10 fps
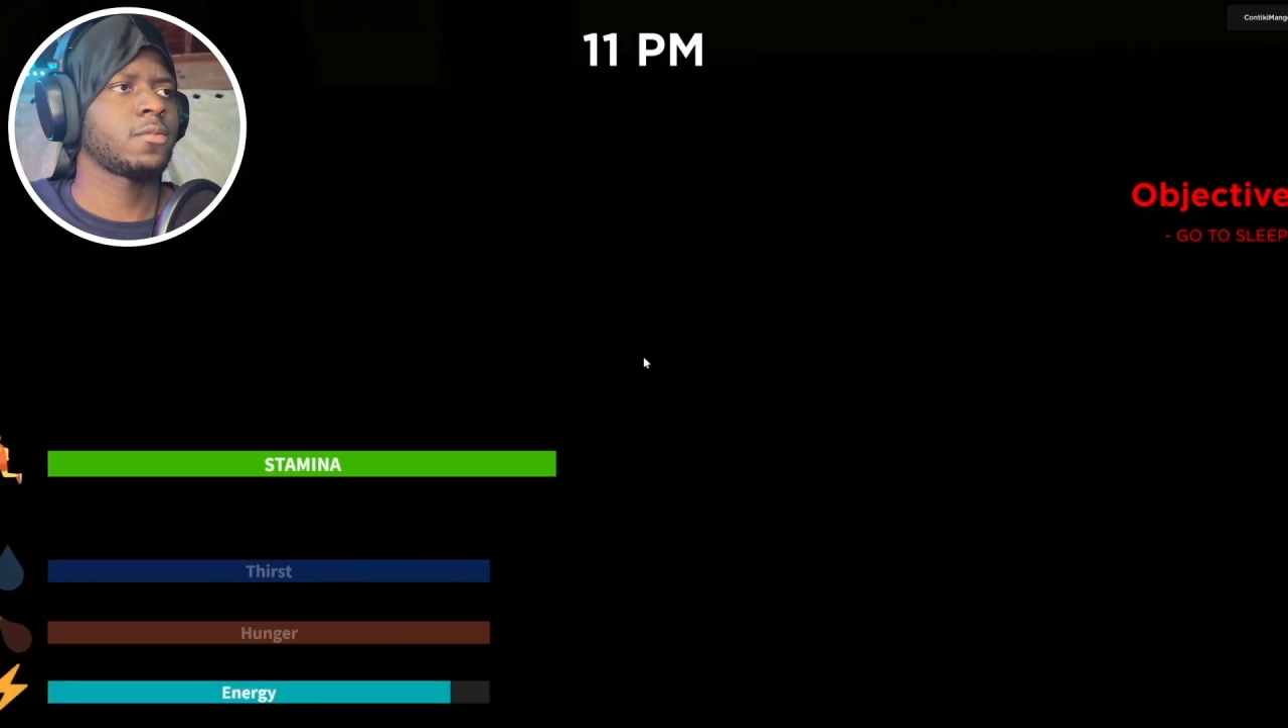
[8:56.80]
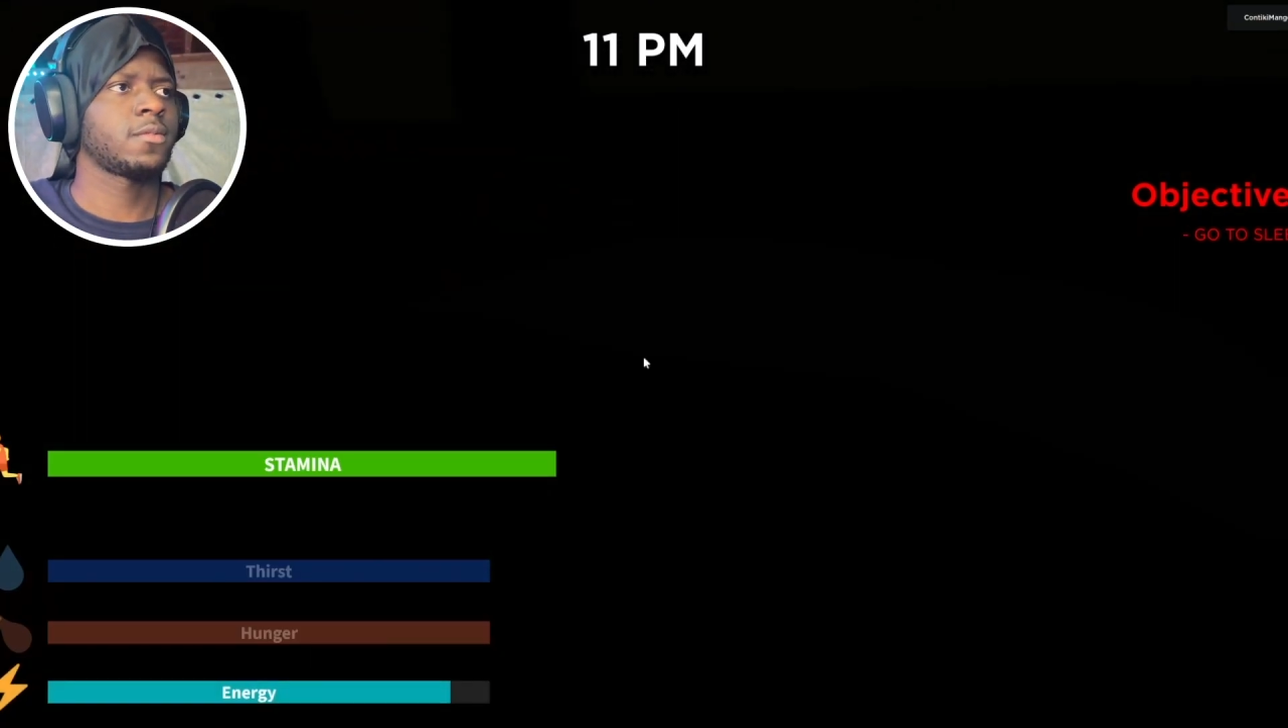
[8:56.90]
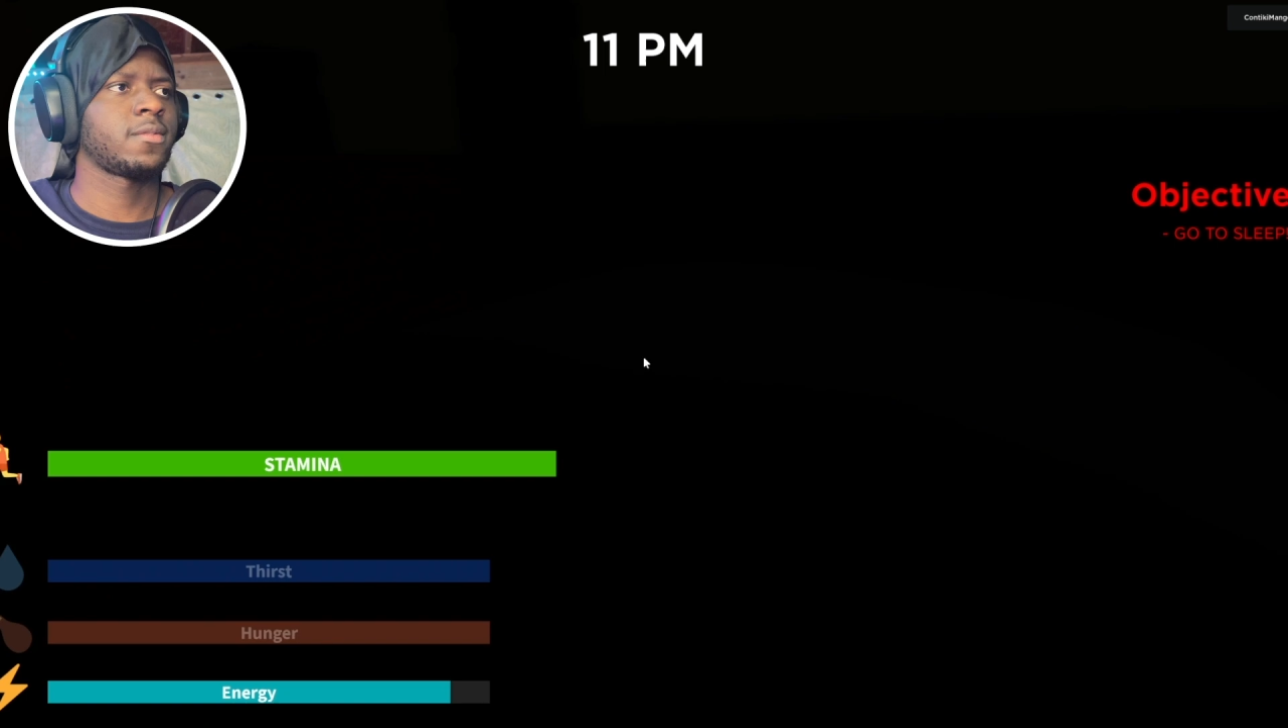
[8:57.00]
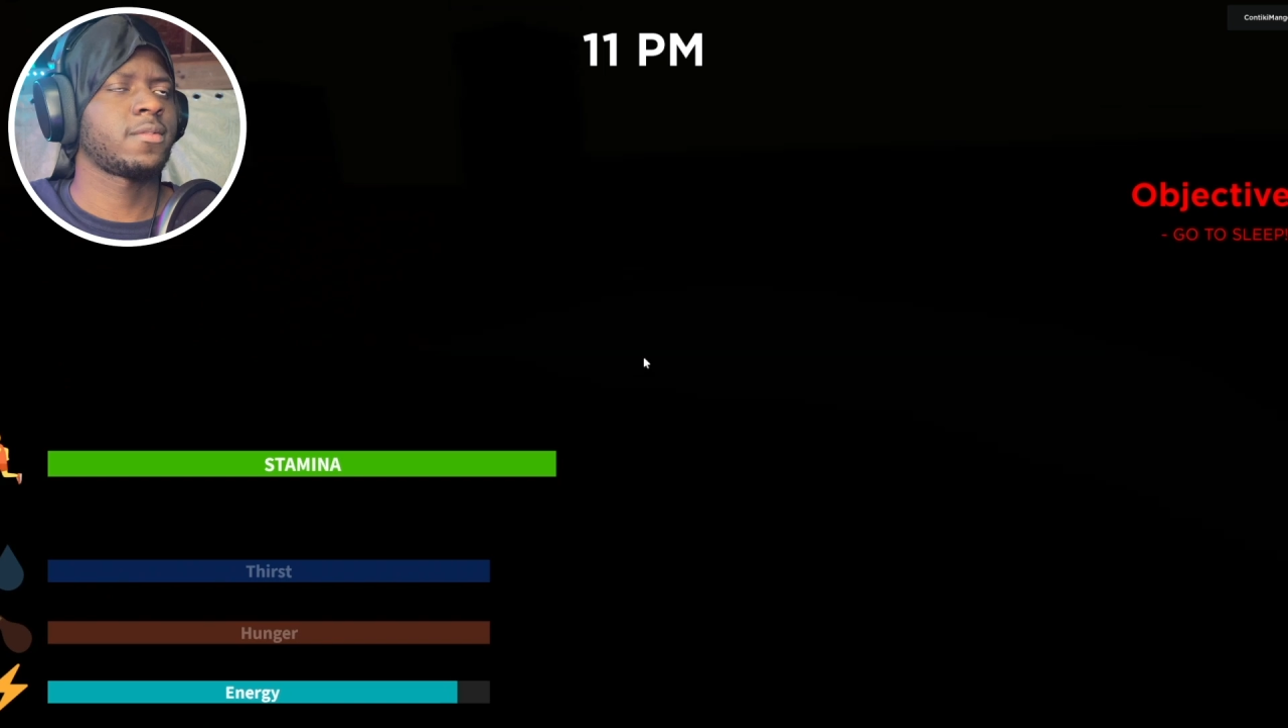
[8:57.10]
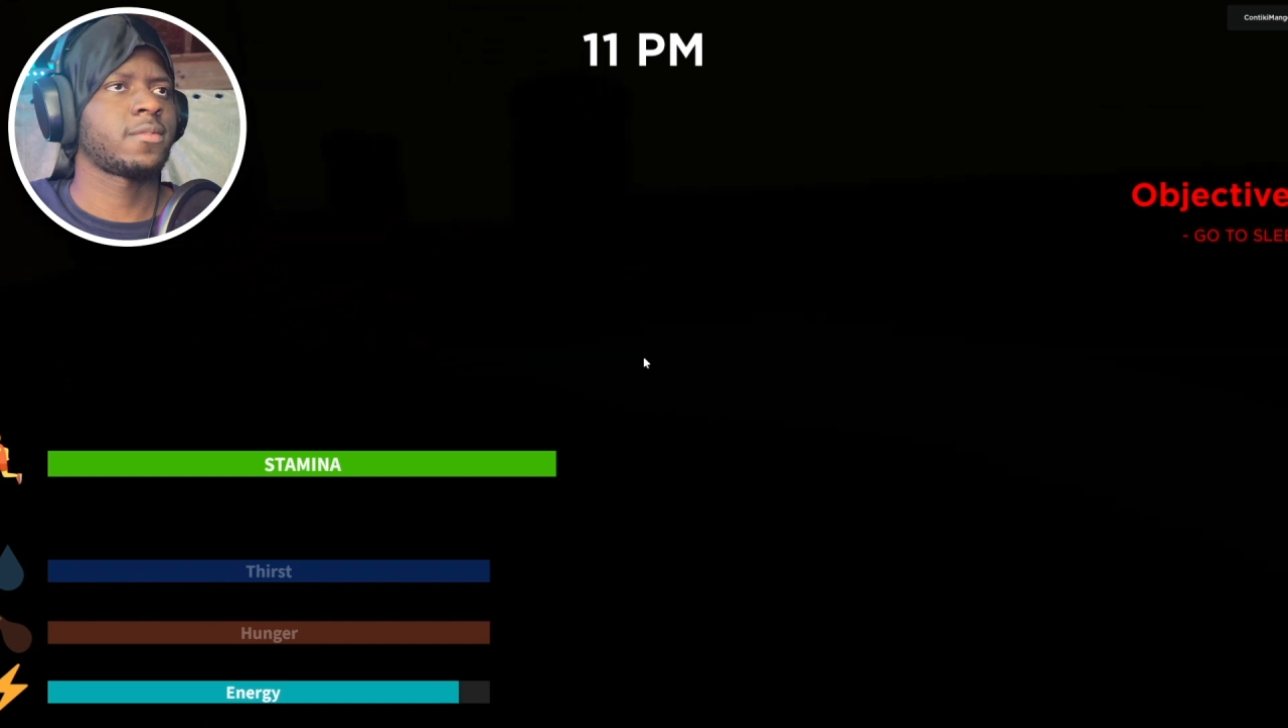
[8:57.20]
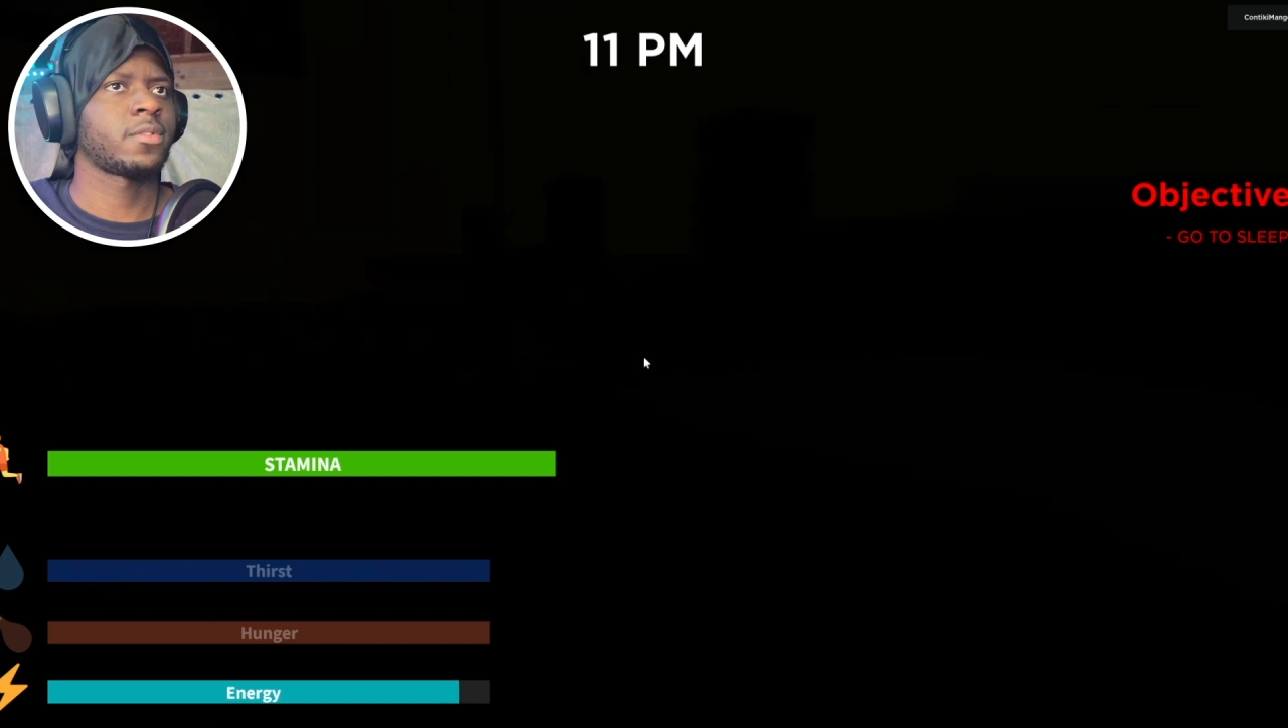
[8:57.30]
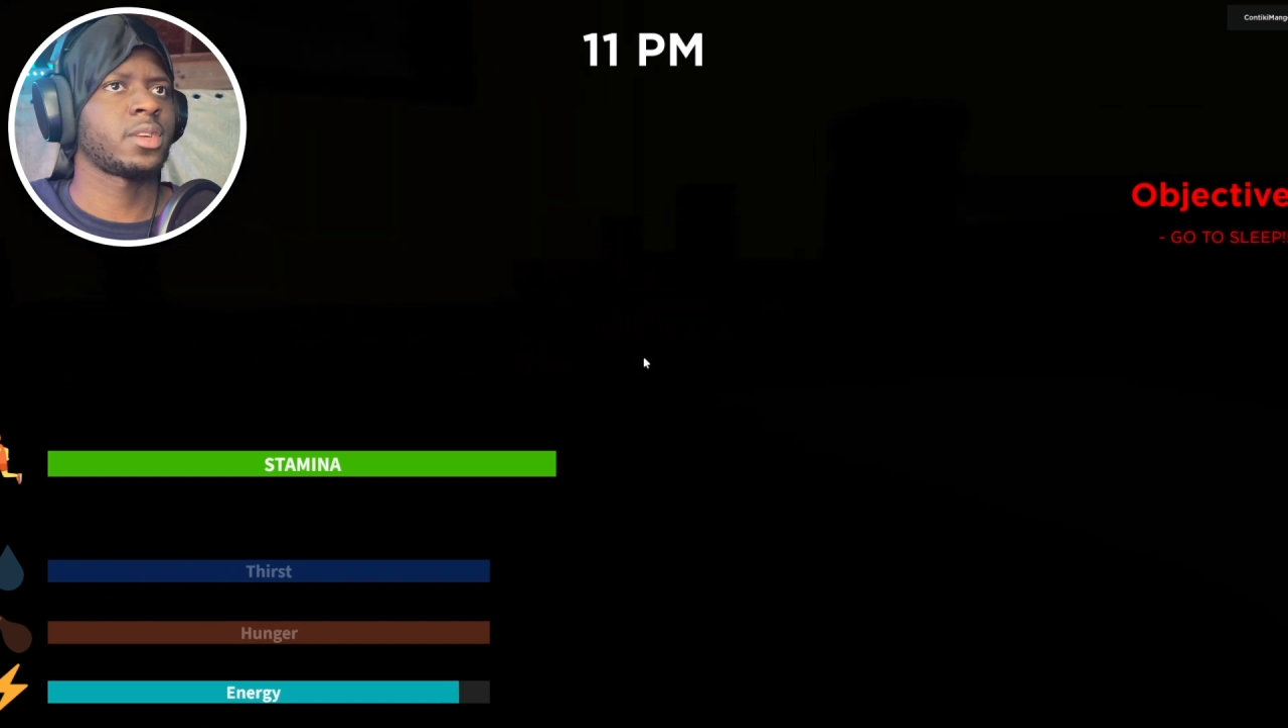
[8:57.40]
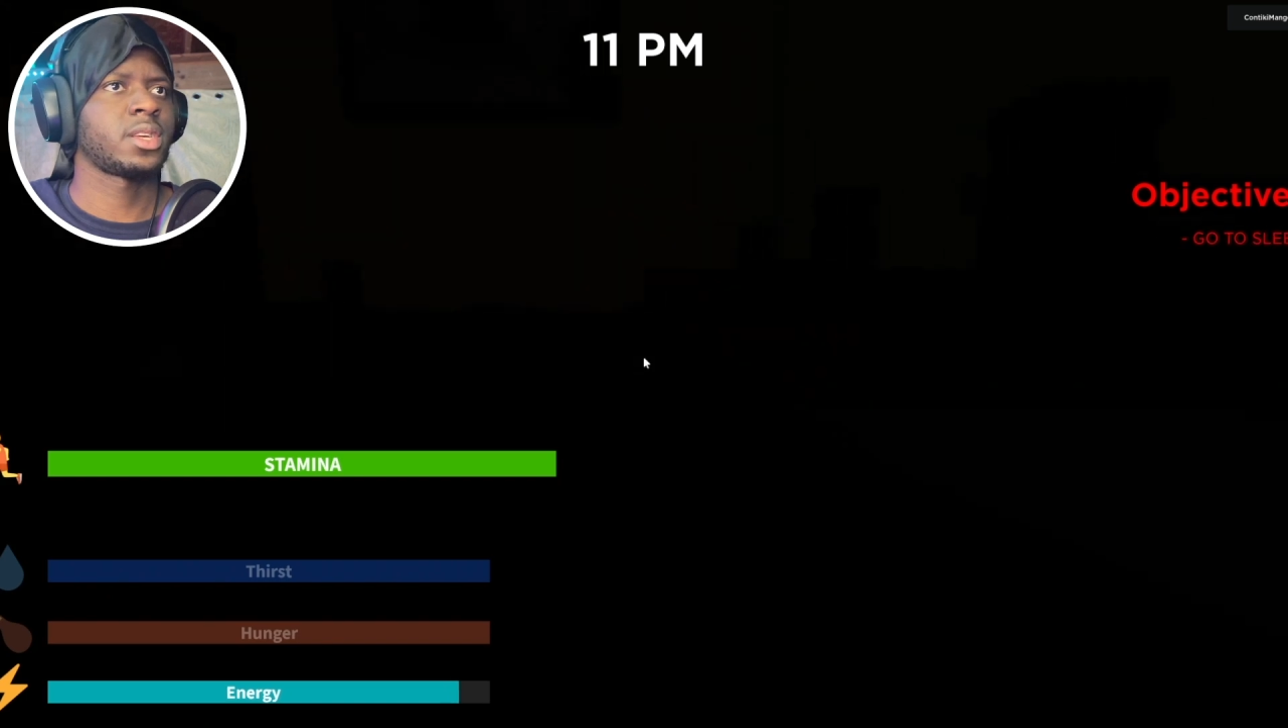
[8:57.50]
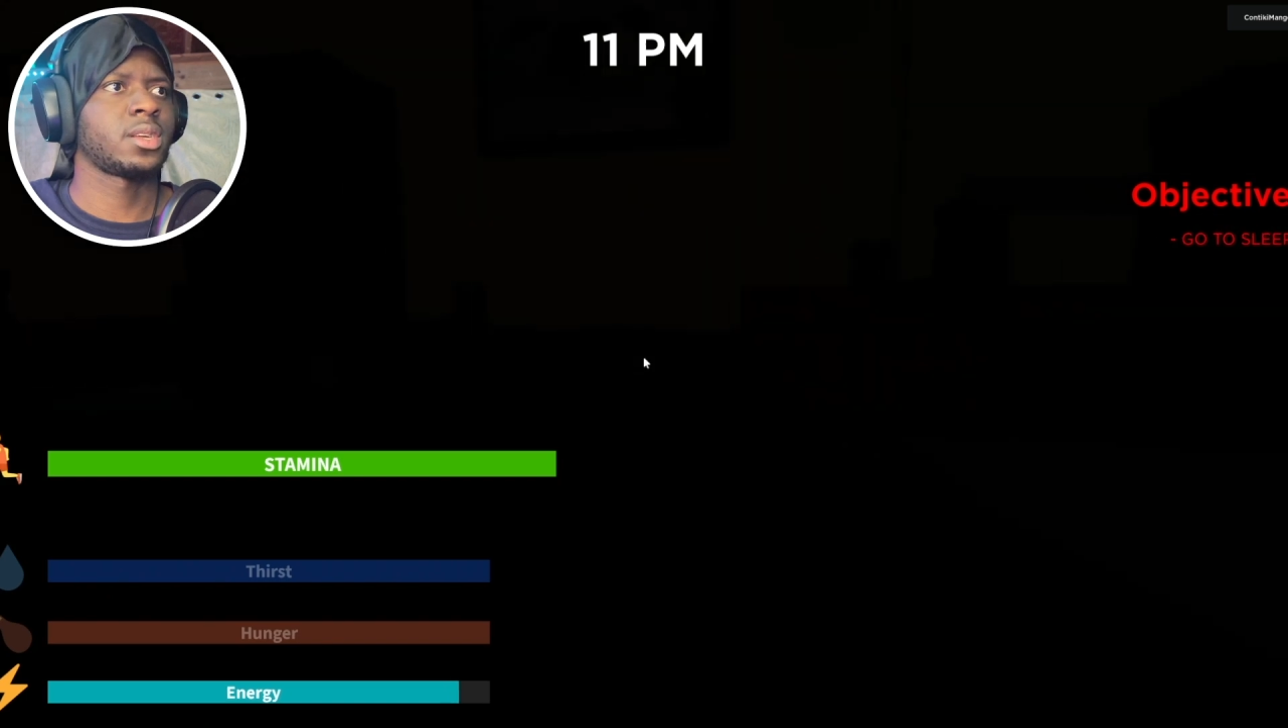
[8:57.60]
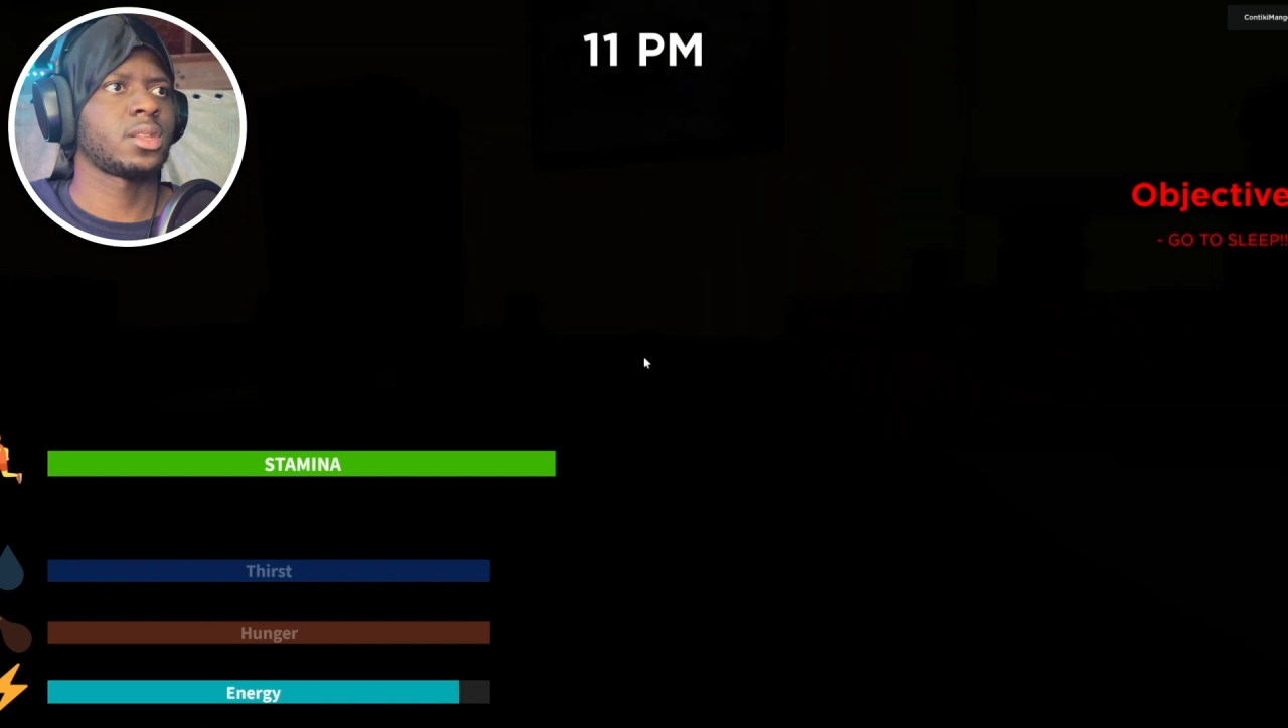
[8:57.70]

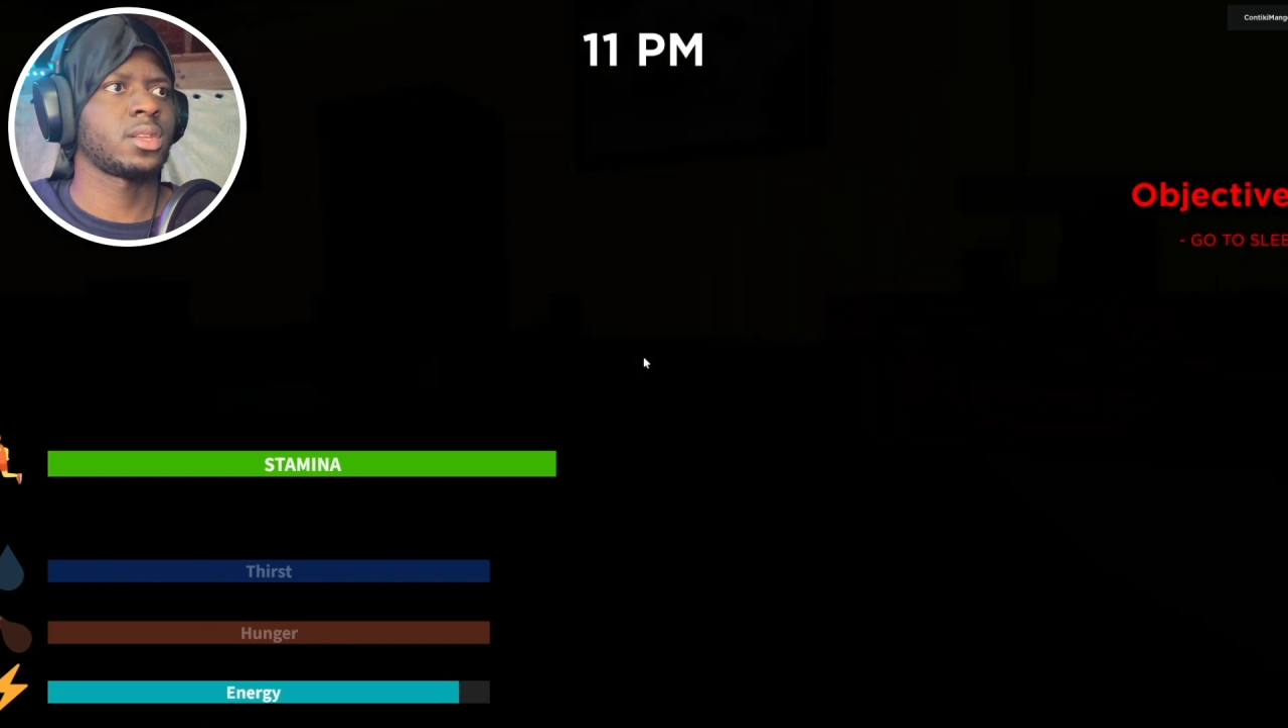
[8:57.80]
Freaking